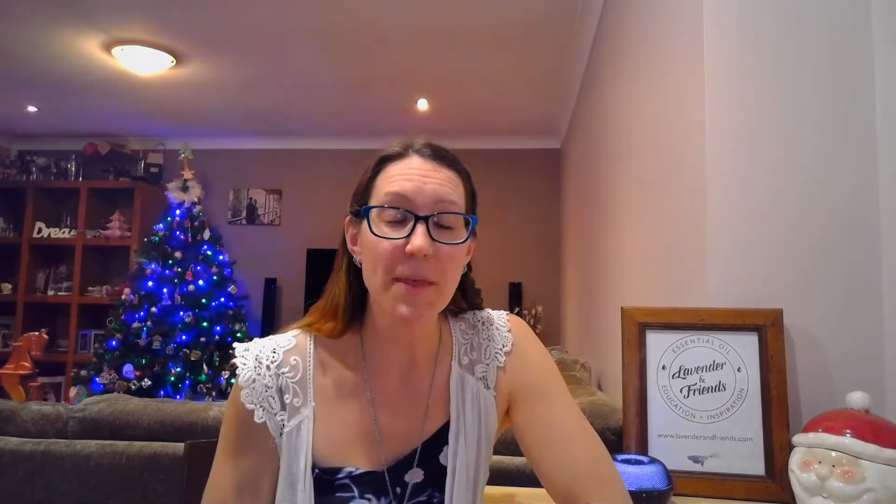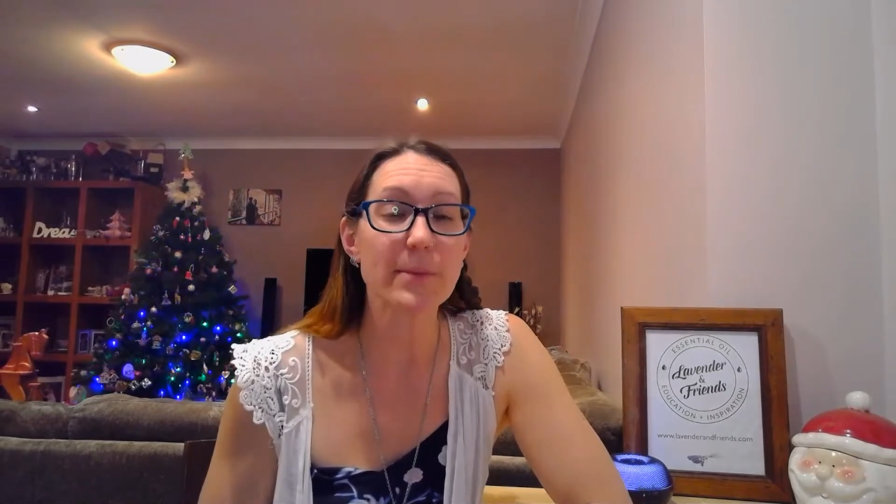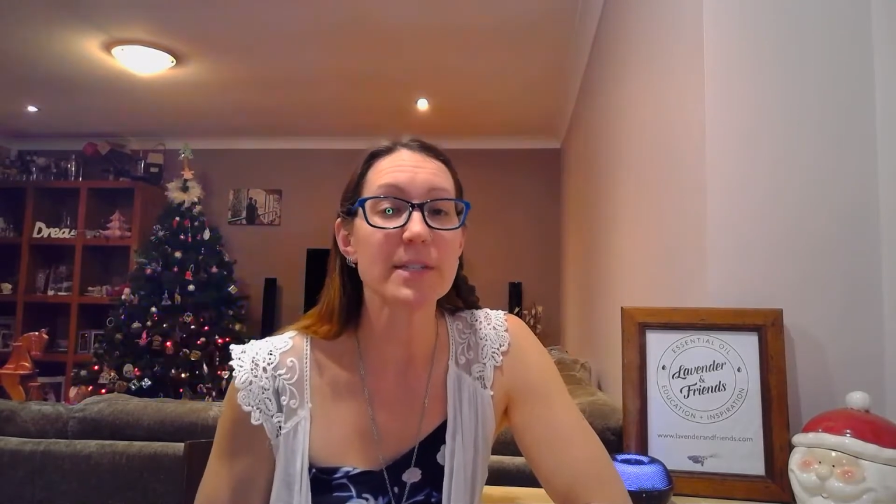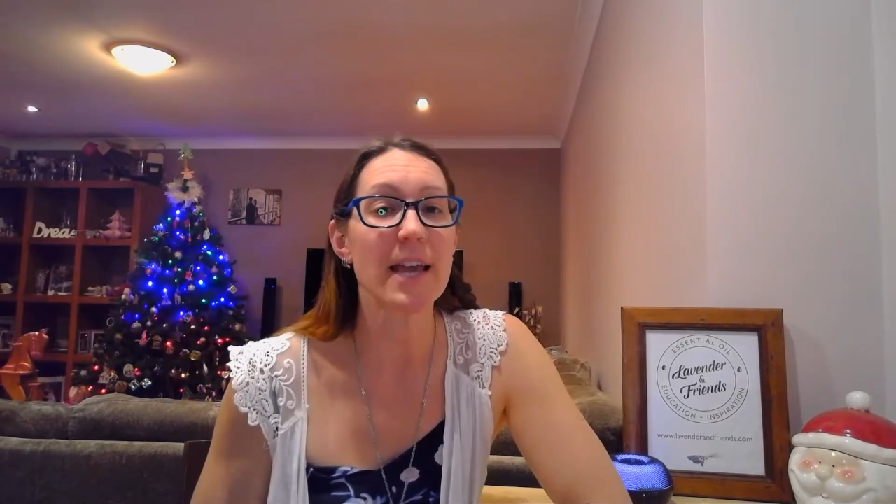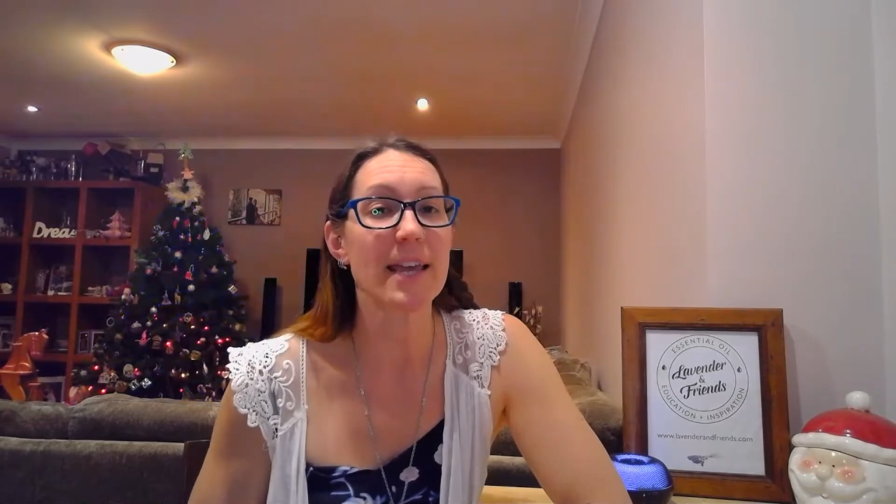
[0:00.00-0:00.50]
That
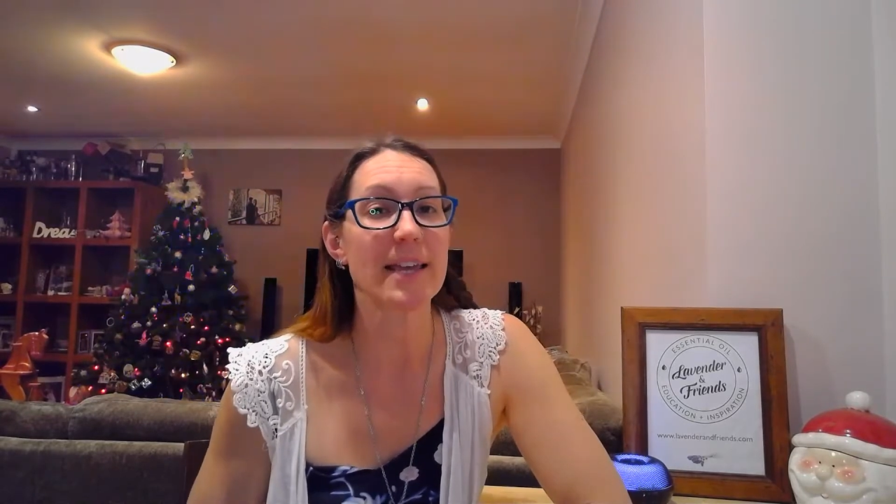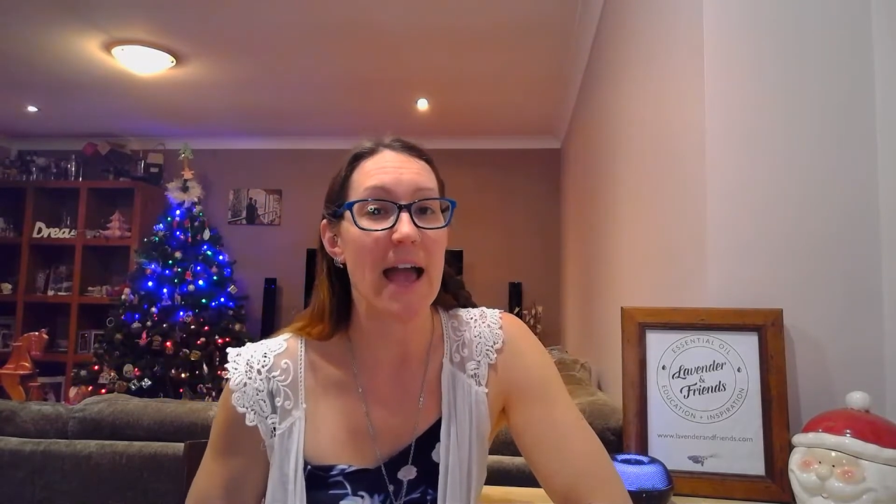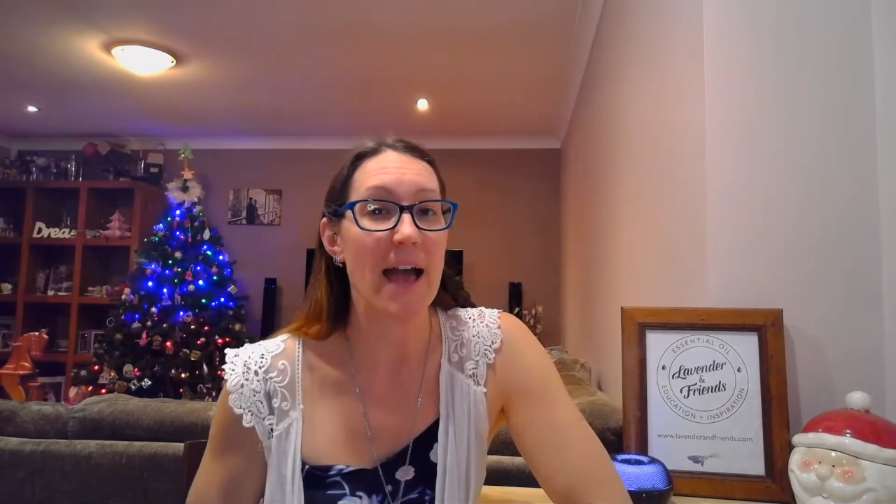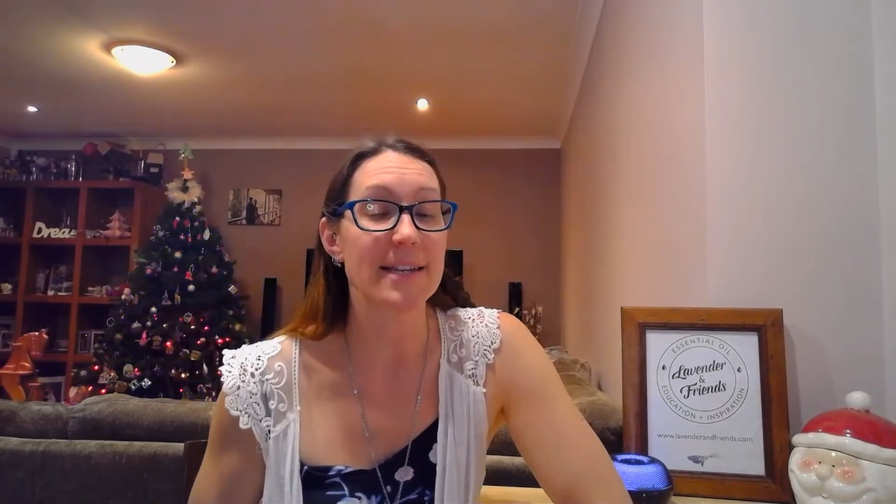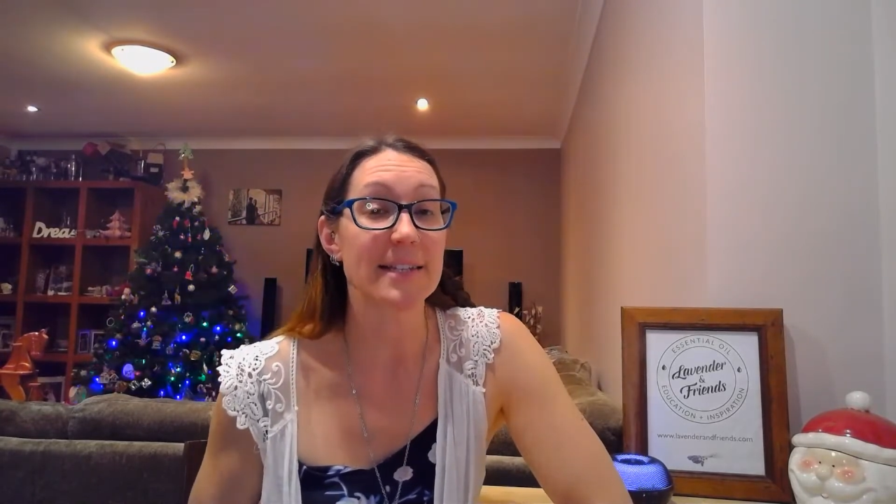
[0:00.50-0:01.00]
was
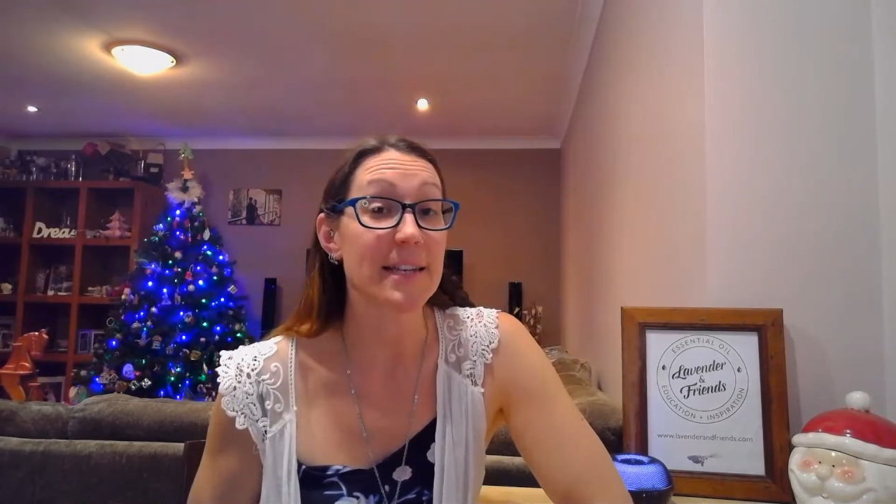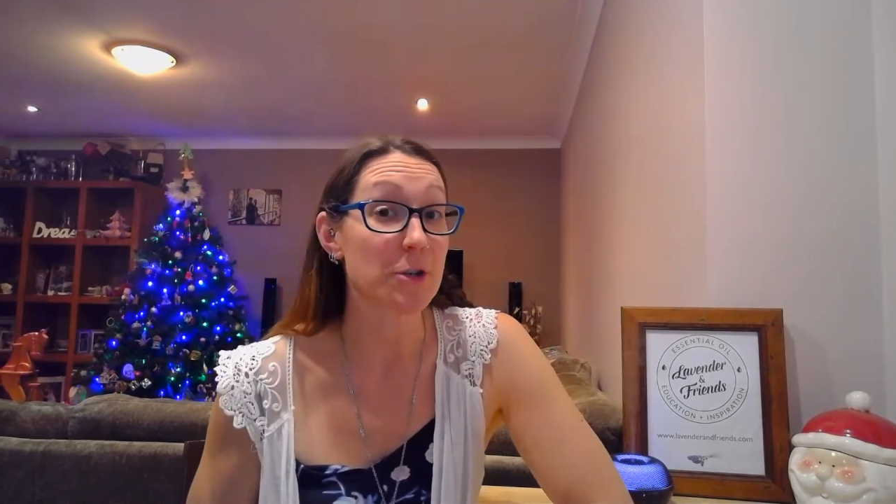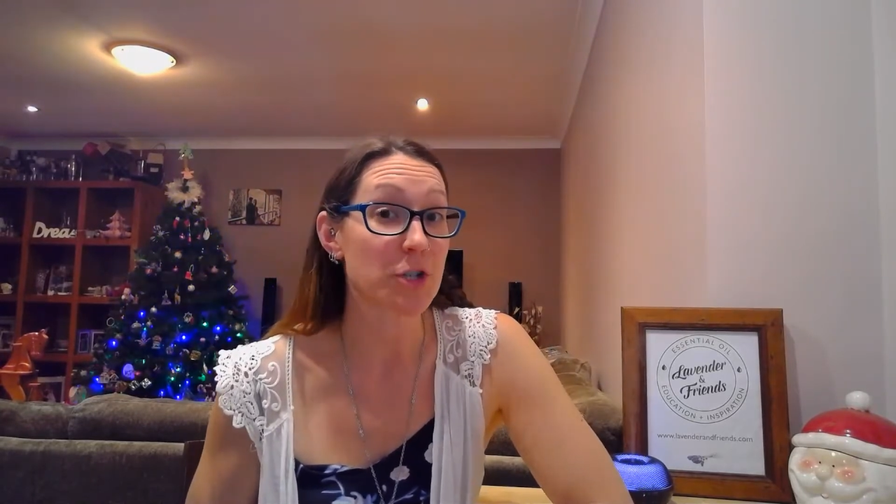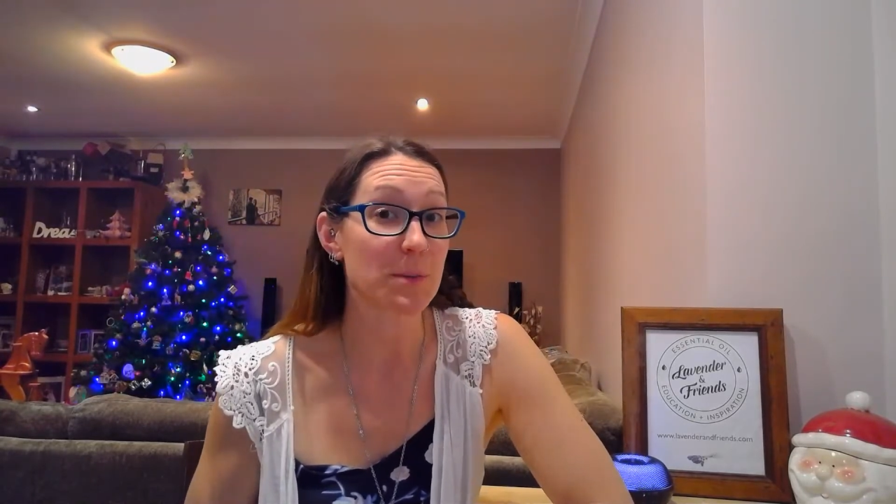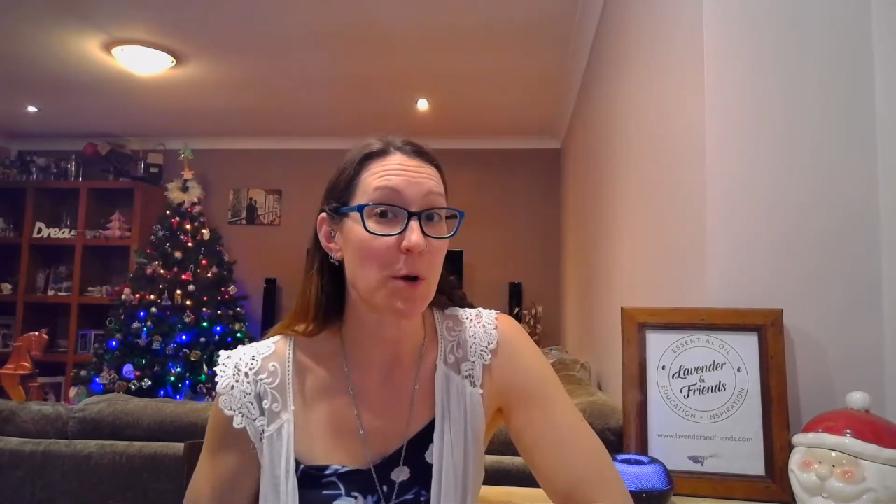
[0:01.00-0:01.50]
taken at
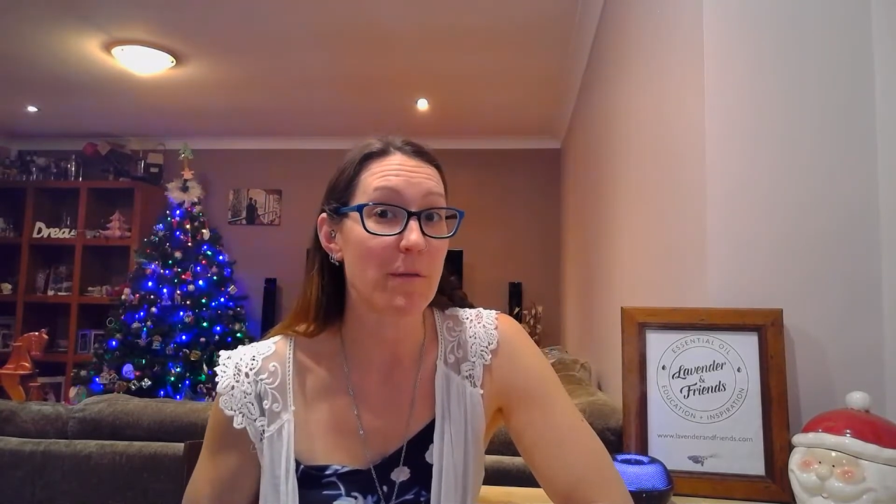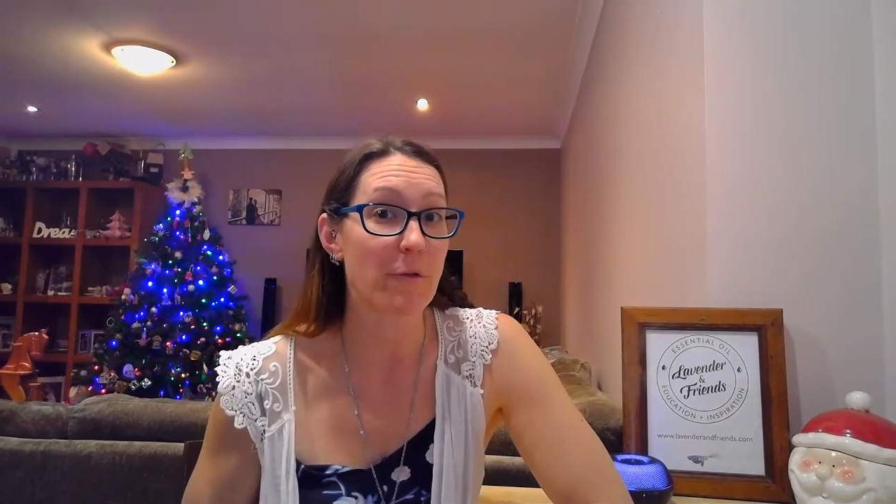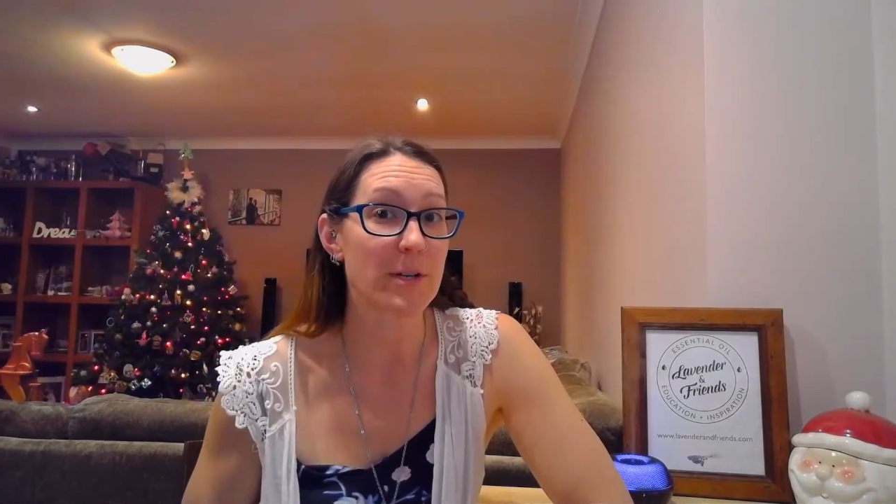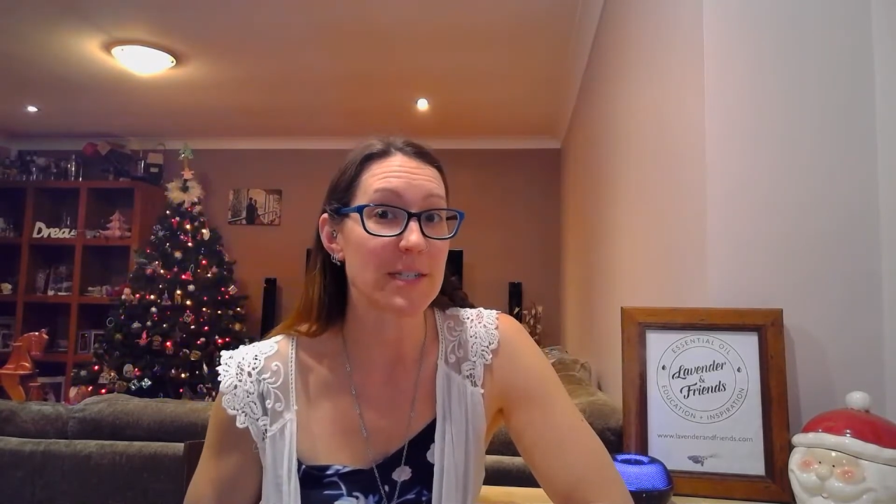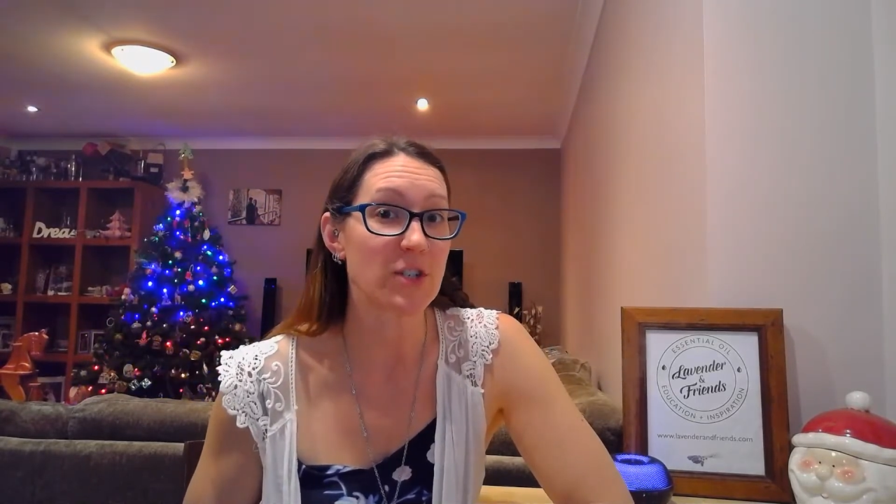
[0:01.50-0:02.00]
Leadership Conference